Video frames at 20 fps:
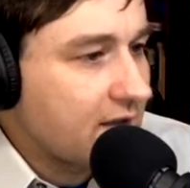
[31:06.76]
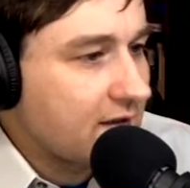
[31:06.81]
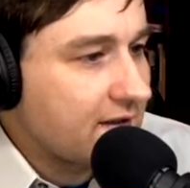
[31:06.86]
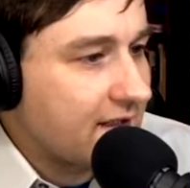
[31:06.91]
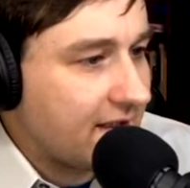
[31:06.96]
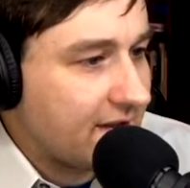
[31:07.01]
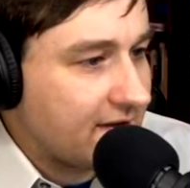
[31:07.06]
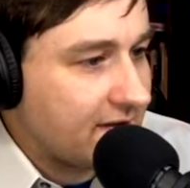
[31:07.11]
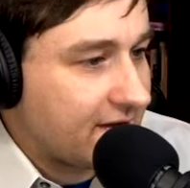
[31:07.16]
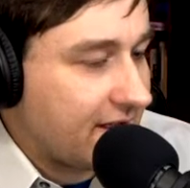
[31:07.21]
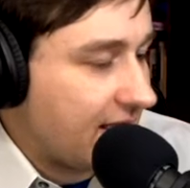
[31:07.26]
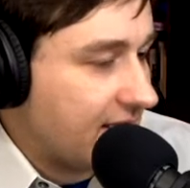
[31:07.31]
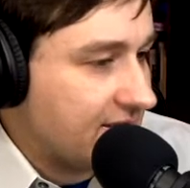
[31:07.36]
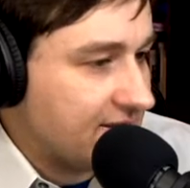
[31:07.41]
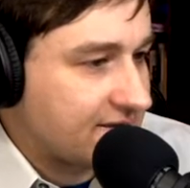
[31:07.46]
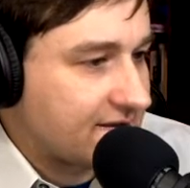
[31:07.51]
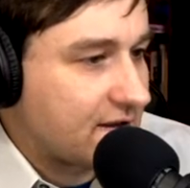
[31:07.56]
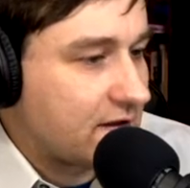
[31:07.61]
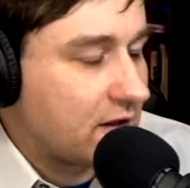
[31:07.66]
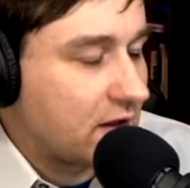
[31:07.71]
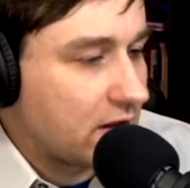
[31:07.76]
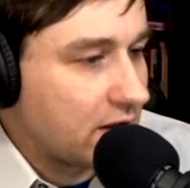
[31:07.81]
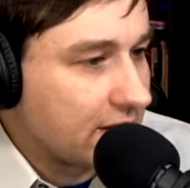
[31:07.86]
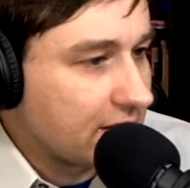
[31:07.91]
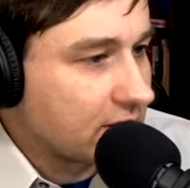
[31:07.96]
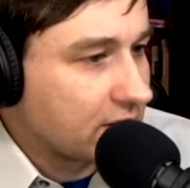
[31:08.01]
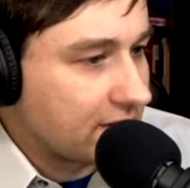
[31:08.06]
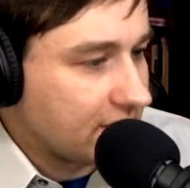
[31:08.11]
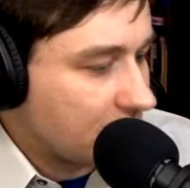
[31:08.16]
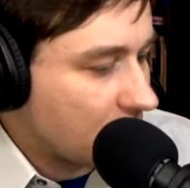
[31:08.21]
that that is
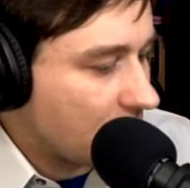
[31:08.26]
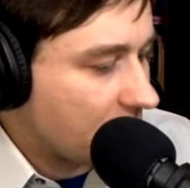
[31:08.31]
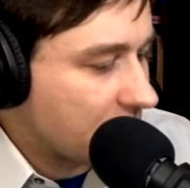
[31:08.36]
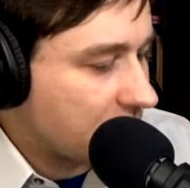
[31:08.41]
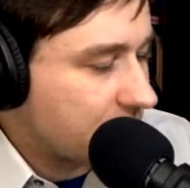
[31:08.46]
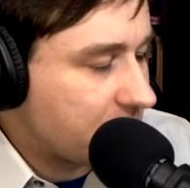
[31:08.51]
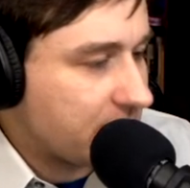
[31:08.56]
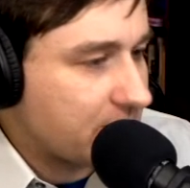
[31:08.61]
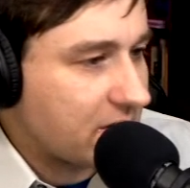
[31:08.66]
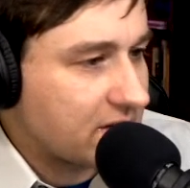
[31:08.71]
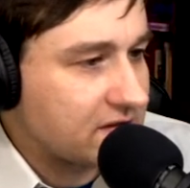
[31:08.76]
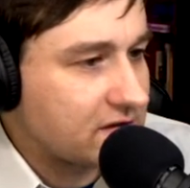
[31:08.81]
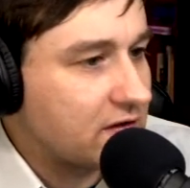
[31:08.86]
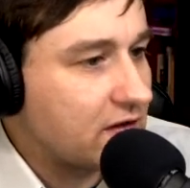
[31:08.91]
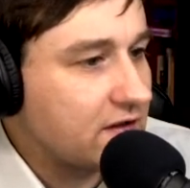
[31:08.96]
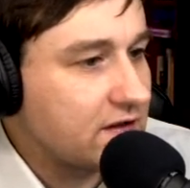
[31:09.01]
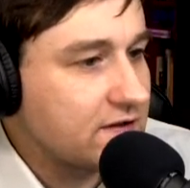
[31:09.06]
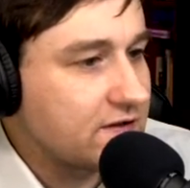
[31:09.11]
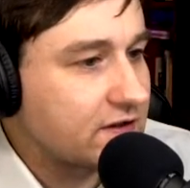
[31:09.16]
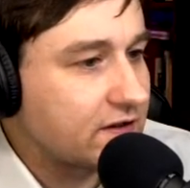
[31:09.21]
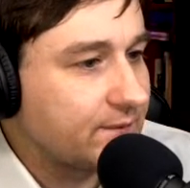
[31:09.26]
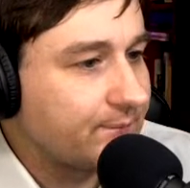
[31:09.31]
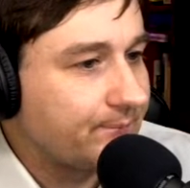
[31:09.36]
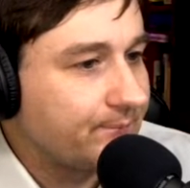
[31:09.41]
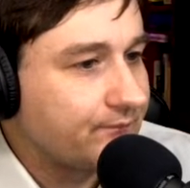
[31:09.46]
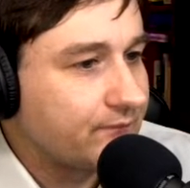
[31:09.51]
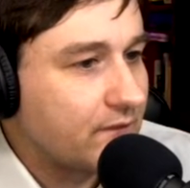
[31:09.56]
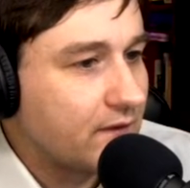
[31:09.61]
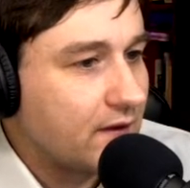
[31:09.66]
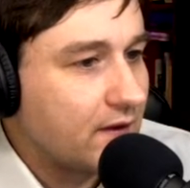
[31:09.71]
clearly going to be much larger
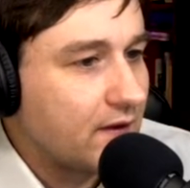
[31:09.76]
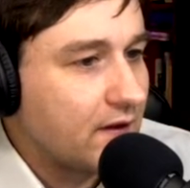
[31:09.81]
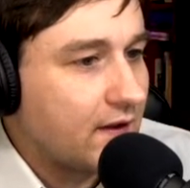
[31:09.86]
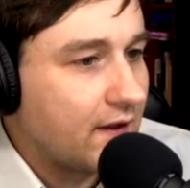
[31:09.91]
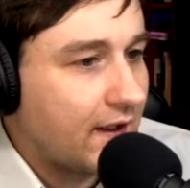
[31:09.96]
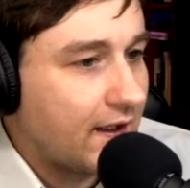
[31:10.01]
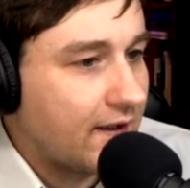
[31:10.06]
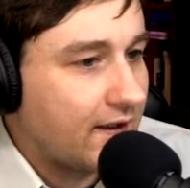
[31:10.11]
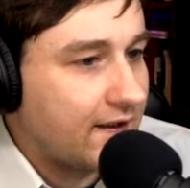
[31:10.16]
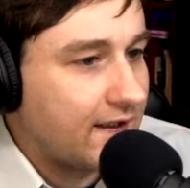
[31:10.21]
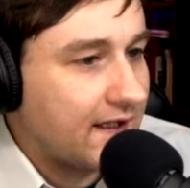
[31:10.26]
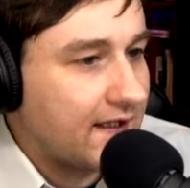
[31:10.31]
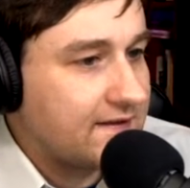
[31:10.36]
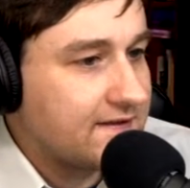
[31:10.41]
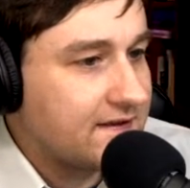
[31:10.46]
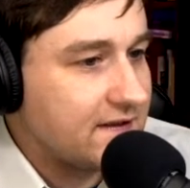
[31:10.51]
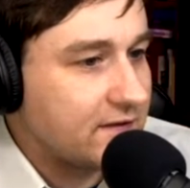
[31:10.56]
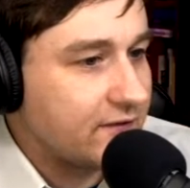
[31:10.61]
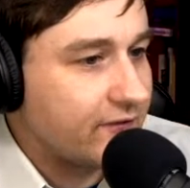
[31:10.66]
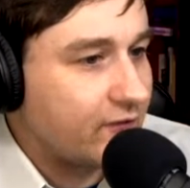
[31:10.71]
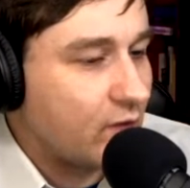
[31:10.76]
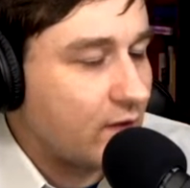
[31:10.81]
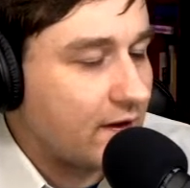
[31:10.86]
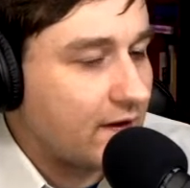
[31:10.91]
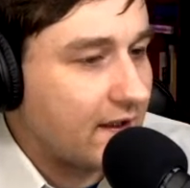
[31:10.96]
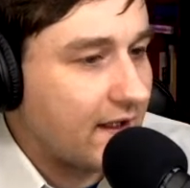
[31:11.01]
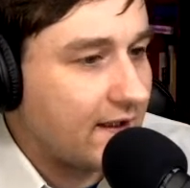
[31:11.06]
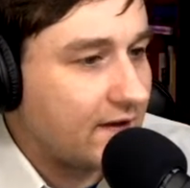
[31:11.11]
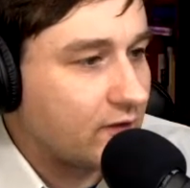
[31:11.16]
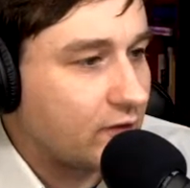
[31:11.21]
in the 18 to
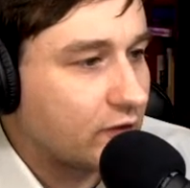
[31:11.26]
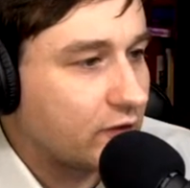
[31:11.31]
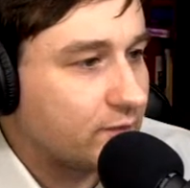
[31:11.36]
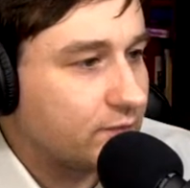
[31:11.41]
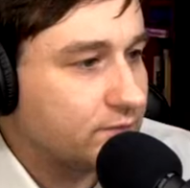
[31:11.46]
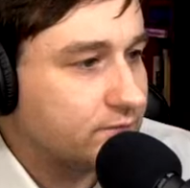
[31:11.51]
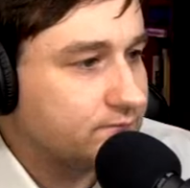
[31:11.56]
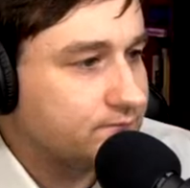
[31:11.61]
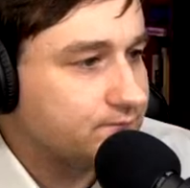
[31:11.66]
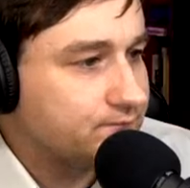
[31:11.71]
49 group,